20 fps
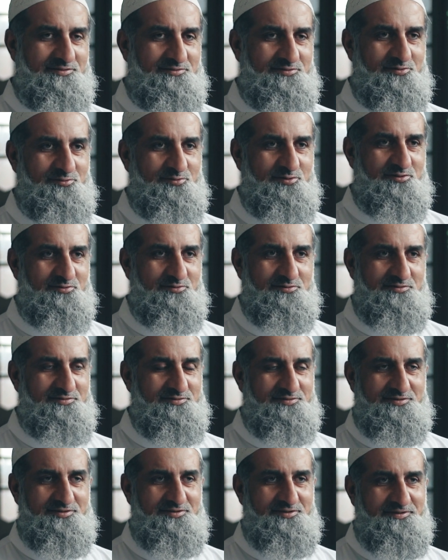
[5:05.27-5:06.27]
So we told
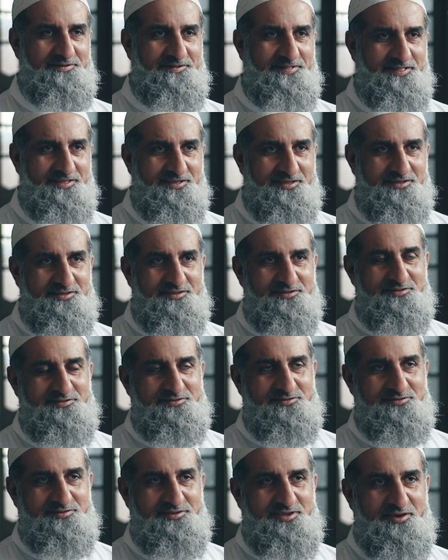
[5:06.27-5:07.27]
just
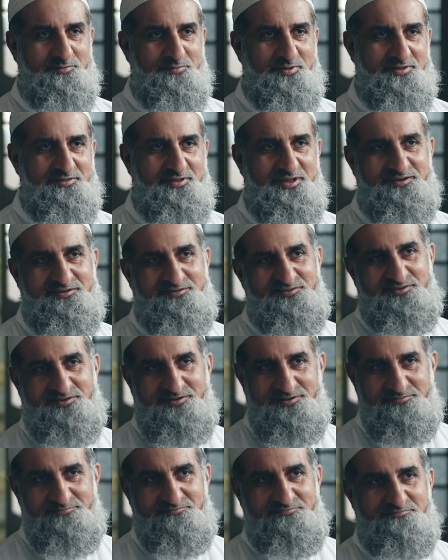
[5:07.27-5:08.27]
she about, then
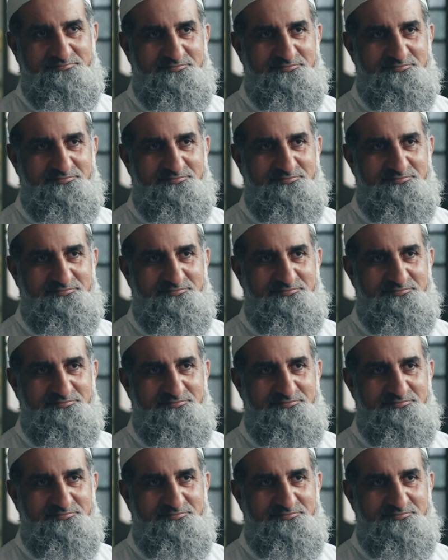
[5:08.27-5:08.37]
she